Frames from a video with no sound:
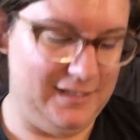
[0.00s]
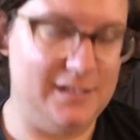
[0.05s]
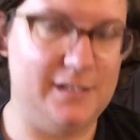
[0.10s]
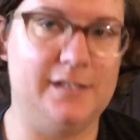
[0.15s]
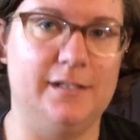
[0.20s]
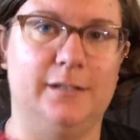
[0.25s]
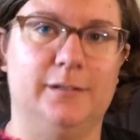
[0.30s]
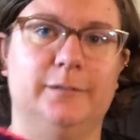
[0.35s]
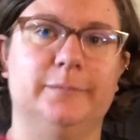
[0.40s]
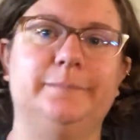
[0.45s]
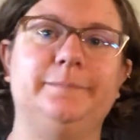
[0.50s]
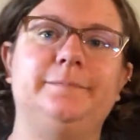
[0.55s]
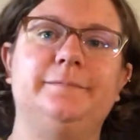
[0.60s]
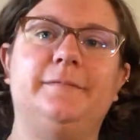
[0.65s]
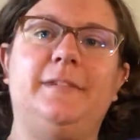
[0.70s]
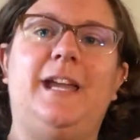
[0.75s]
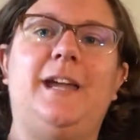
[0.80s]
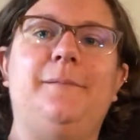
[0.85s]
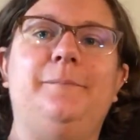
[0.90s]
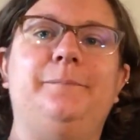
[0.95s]
So
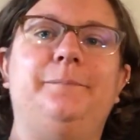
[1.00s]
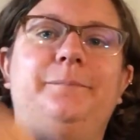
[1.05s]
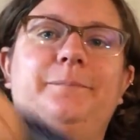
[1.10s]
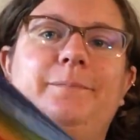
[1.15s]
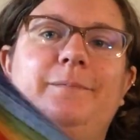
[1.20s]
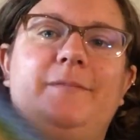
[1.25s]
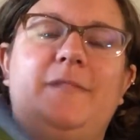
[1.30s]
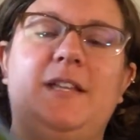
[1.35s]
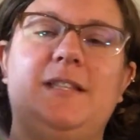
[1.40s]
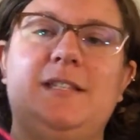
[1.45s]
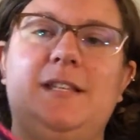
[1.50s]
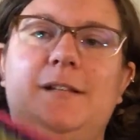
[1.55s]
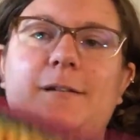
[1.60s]
yeah, that's